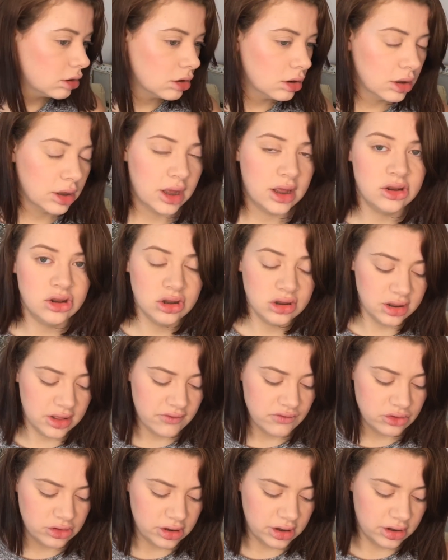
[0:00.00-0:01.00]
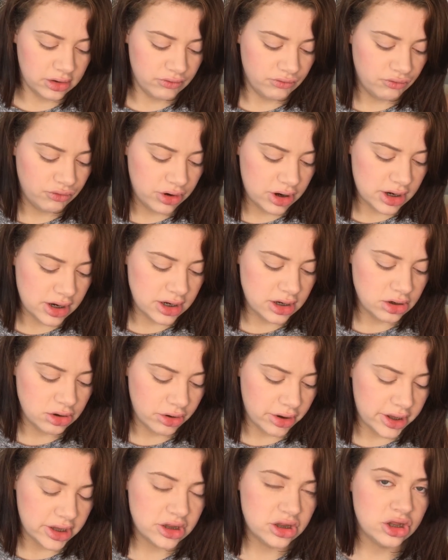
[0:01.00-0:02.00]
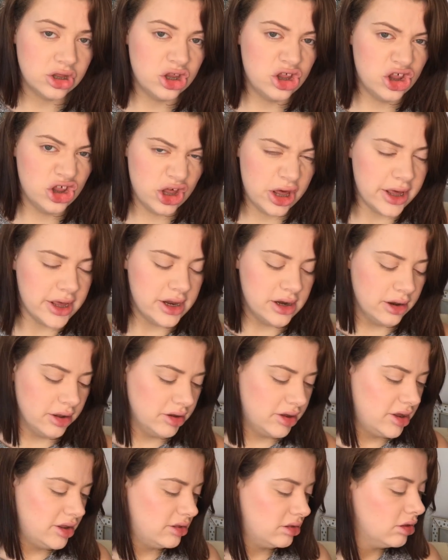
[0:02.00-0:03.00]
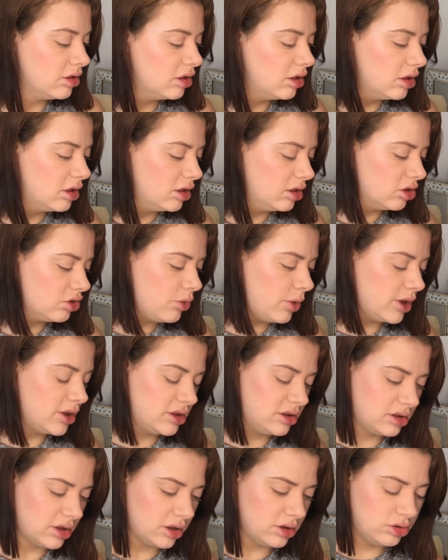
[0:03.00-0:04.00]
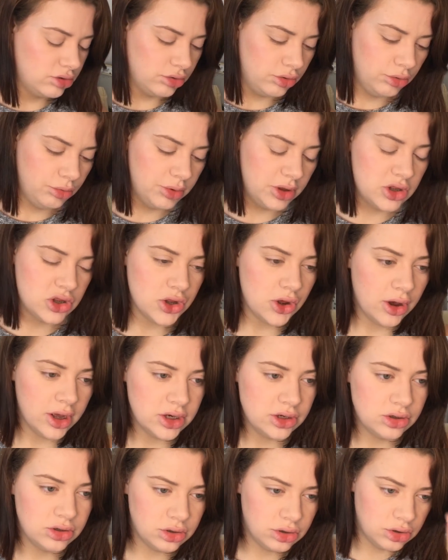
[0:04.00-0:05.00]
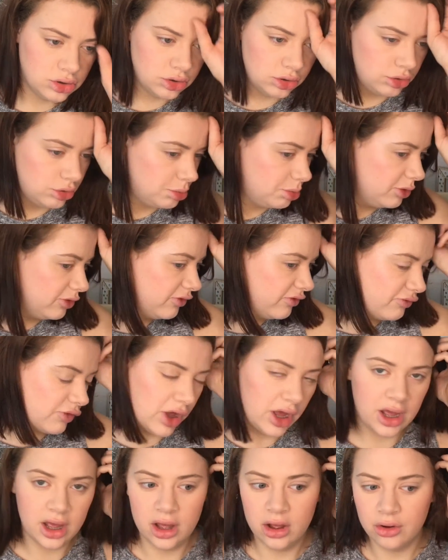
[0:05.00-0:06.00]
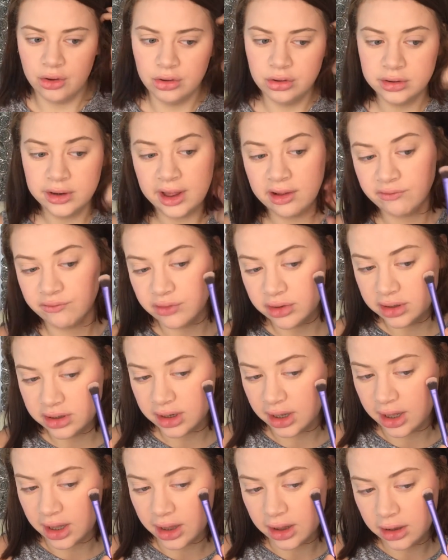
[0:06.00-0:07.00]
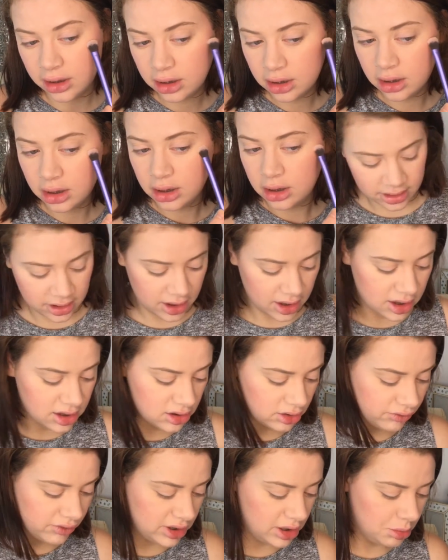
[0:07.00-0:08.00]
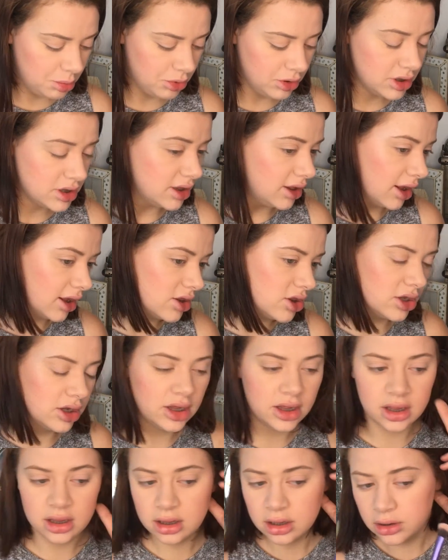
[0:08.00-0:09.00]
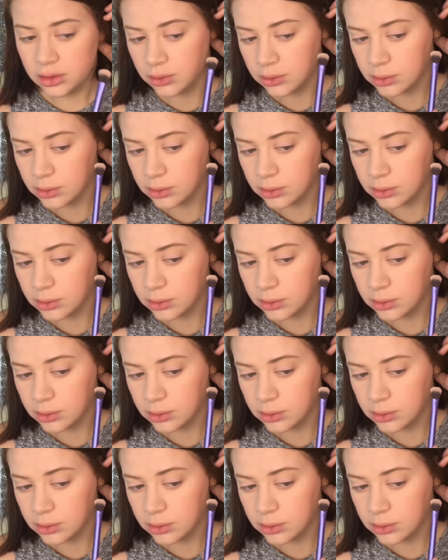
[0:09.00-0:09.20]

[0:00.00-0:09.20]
Okay, it just gives you like a really nice sheen. Like it's quite subtle, which I do prefer on every day. It is really pretty actually.